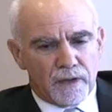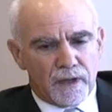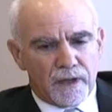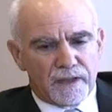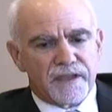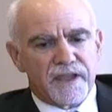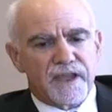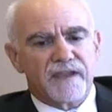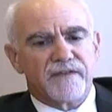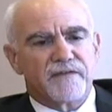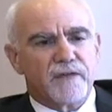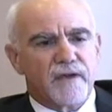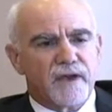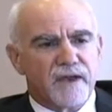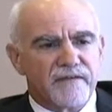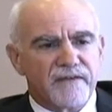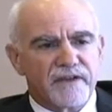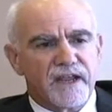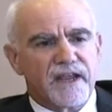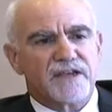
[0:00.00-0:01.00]
I think if you
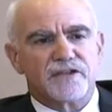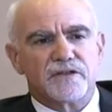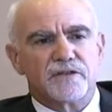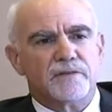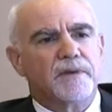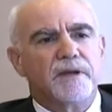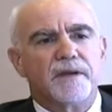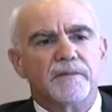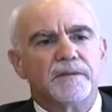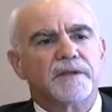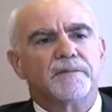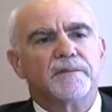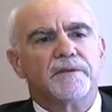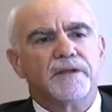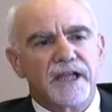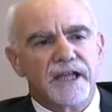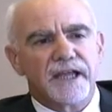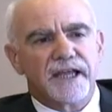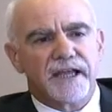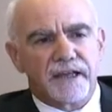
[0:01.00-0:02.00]
have a national public
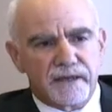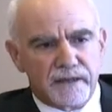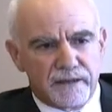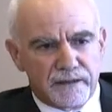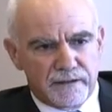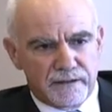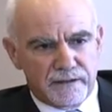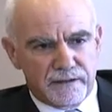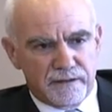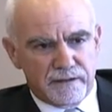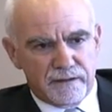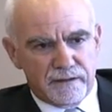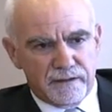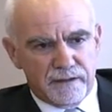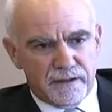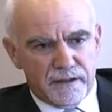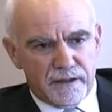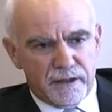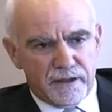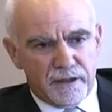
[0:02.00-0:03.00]
plan,
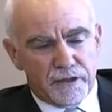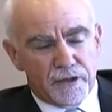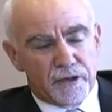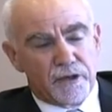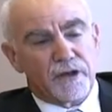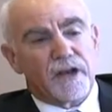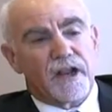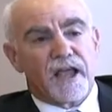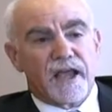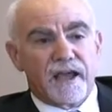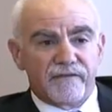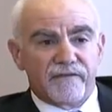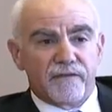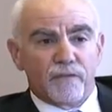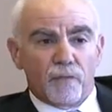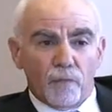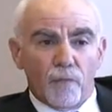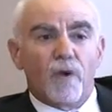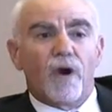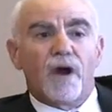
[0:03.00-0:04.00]
you're going to have
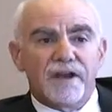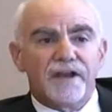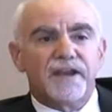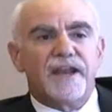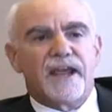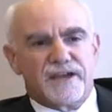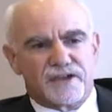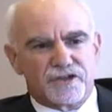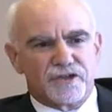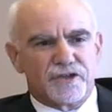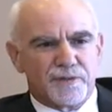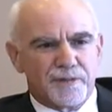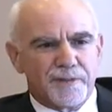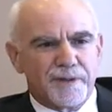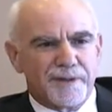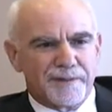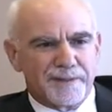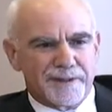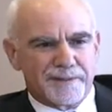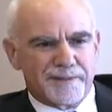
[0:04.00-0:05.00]
one national
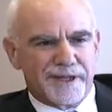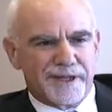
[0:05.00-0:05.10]
public